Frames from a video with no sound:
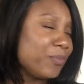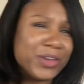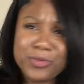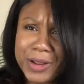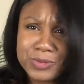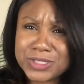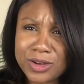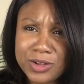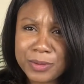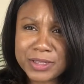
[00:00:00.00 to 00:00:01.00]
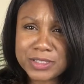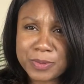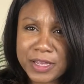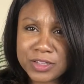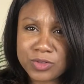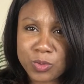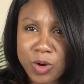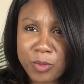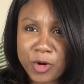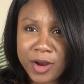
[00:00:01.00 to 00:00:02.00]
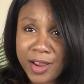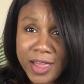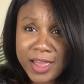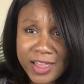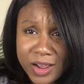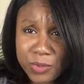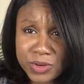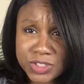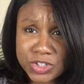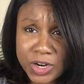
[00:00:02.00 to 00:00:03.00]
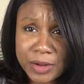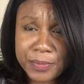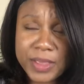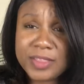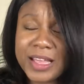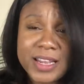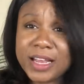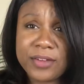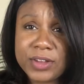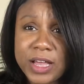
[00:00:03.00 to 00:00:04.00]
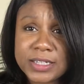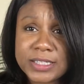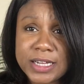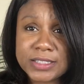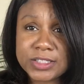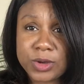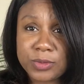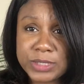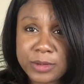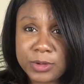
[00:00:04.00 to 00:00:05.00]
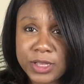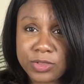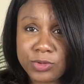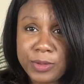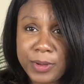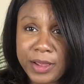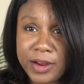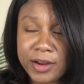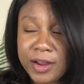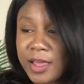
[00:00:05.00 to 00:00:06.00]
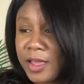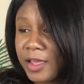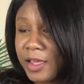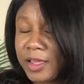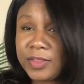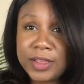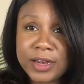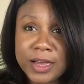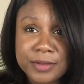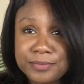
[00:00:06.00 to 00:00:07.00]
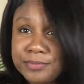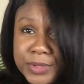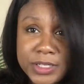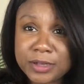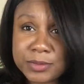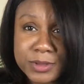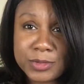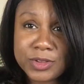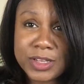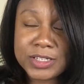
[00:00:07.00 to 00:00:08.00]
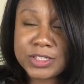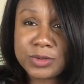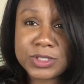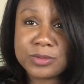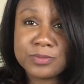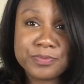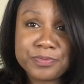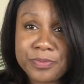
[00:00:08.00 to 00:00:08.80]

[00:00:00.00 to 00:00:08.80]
everybody was talking about these pants from walmart and i wanted to try them they didn't have a lot of sizes so i was able to get three pair and then i picked up some little things so it's some